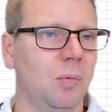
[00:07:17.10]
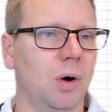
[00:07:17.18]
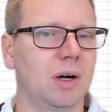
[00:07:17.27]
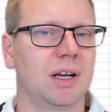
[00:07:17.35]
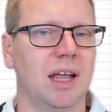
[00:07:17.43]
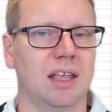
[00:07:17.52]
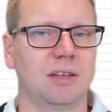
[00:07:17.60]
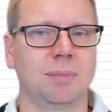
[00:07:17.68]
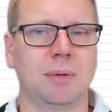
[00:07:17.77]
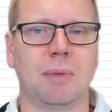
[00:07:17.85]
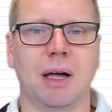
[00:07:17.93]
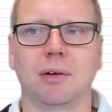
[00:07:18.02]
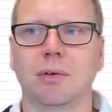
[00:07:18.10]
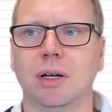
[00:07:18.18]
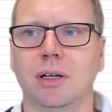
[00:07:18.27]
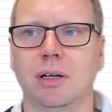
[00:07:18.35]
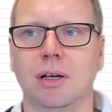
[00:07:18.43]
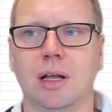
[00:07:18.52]
has been
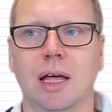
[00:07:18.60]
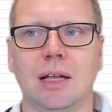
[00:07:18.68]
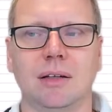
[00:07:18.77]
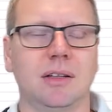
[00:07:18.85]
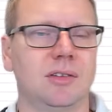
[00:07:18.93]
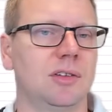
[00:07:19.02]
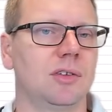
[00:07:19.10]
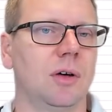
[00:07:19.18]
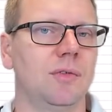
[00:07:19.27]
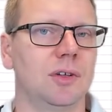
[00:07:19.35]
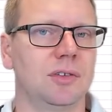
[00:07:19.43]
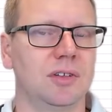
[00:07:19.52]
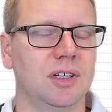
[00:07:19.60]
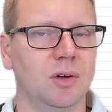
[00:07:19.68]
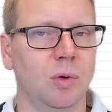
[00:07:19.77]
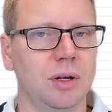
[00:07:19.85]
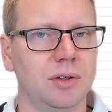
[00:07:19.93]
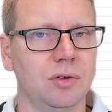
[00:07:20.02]
migrated, and this is obviously
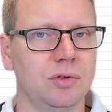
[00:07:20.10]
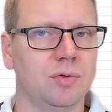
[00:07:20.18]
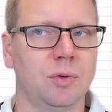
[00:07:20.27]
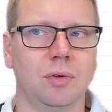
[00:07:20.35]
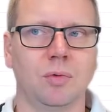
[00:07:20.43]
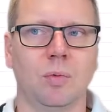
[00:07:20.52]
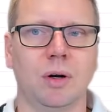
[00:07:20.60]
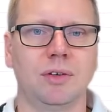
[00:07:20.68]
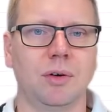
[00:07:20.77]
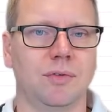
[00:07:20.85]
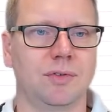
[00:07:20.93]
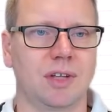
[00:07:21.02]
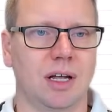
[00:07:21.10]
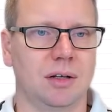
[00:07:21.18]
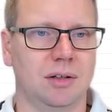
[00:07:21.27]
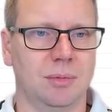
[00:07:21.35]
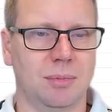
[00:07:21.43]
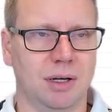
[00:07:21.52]
quite useful when you have
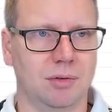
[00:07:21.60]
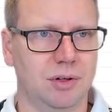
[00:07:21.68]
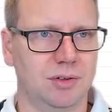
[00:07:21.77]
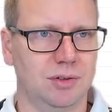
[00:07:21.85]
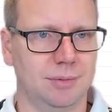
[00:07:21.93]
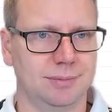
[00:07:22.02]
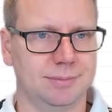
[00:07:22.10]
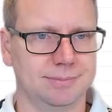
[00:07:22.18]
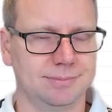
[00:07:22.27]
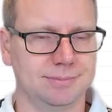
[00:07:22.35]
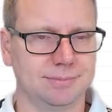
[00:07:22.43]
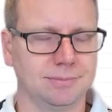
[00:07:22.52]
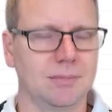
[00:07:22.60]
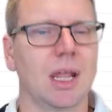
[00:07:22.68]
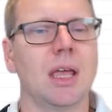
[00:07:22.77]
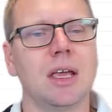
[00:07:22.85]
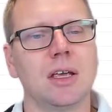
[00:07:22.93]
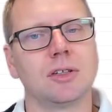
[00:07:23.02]
started the migration.
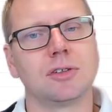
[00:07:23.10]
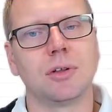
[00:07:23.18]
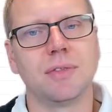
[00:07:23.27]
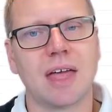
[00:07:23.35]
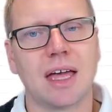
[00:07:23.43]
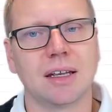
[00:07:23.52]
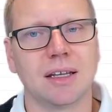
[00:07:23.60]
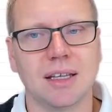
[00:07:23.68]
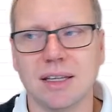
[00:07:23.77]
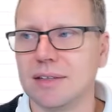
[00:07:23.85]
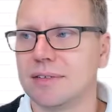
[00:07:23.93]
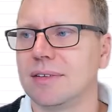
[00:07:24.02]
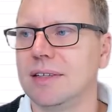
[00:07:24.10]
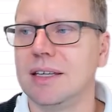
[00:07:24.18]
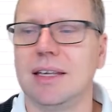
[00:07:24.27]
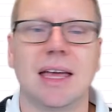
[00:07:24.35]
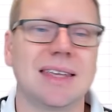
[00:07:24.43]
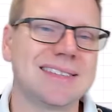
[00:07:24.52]
So that is
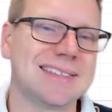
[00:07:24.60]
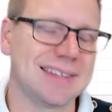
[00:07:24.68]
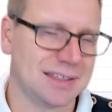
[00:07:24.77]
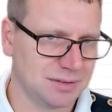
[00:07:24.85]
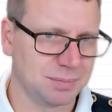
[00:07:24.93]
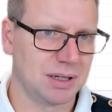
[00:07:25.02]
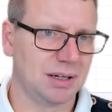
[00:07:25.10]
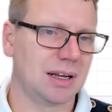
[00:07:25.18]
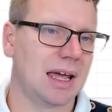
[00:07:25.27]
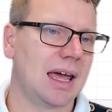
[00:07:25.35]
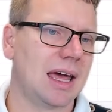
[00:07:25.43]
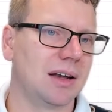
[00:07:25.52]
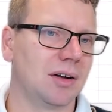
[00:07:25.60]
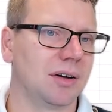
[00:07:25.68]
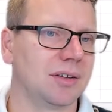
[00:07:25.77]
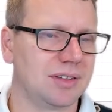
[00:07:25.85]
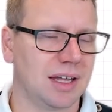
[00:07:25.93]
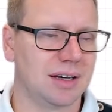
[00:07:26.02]
the assessment and
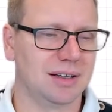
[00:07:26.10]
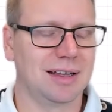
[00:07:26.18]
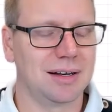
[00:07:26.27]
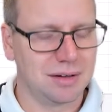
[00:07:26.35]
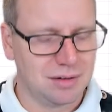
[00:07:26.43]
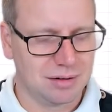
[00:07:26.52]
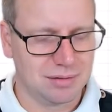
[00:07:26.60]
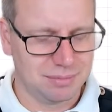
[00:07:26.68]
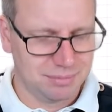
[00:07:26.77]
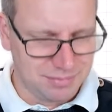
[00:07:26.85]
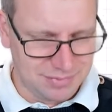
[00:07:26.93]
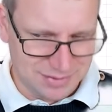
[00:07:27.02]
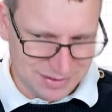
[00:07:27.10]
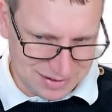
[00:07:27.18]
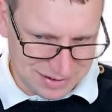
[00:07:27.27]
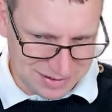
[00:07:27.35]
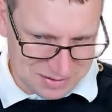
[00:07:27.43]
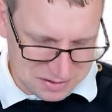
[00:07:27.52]
understanding that.
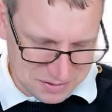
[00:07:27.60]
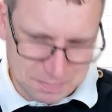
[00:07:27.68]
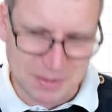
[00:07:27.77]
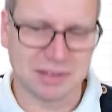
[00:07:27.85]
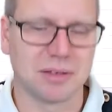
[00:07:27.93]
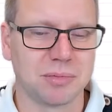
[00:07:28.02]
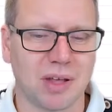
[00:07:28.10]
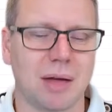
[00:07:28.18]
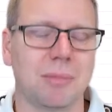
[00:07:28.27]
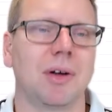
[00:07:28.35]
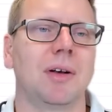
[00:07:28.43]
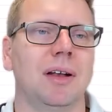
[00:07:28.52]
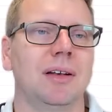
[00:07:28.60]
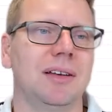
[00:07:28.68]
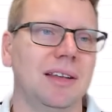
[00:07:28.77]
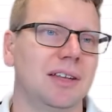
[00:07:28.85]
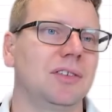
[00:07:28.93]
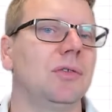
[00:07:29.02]
Spend some time on it,
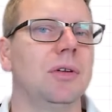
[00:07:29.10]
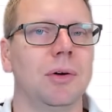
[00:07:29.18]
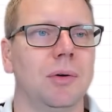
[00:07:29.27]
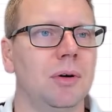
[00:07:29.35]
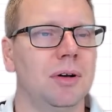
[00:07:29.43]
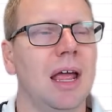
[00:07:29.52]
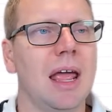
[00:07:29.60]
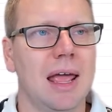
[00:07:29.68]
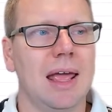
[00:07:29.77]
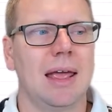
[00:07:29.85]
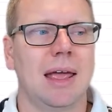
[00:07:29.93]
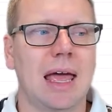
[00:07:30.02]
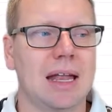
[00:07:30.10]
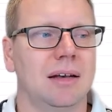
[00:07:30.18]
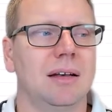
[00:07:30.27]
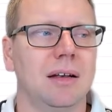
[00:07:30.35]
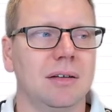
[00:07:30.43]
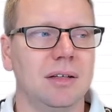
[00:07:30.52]
get to know it,
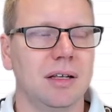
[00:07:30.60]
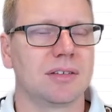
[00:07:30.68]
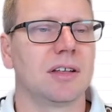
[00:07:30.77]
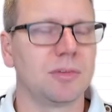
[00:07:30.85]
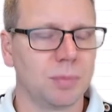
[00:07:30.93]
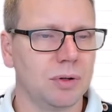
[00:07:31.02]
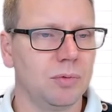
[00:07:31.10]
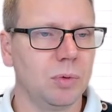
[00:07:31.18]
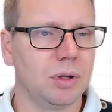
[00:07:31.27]
and the assessment will